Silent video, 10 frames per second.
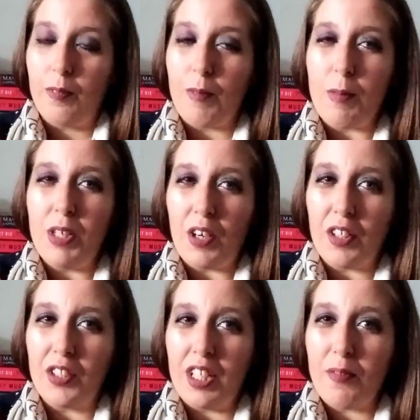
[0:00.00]
Maybe
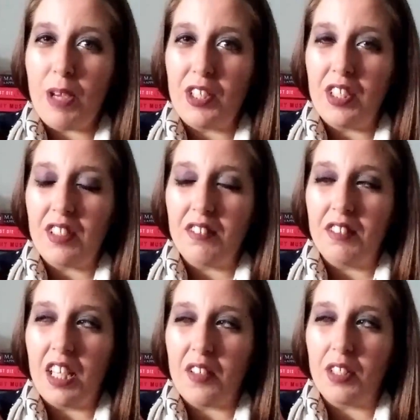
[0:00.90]
Darker Shade of Magic?
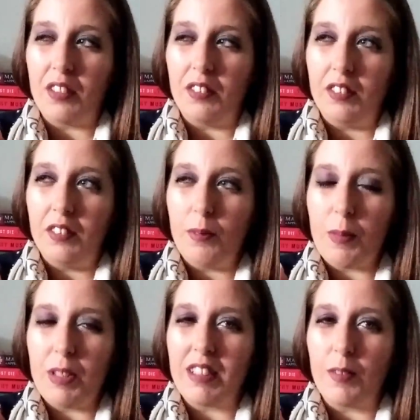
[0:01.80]
I don't know.
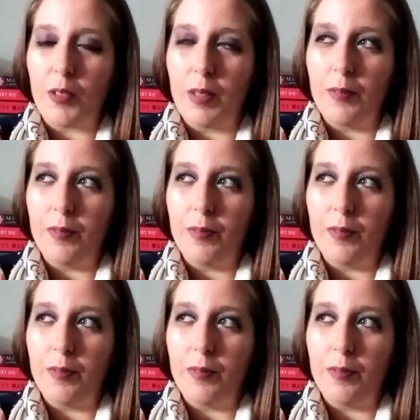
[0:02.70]
Maybe that seems right.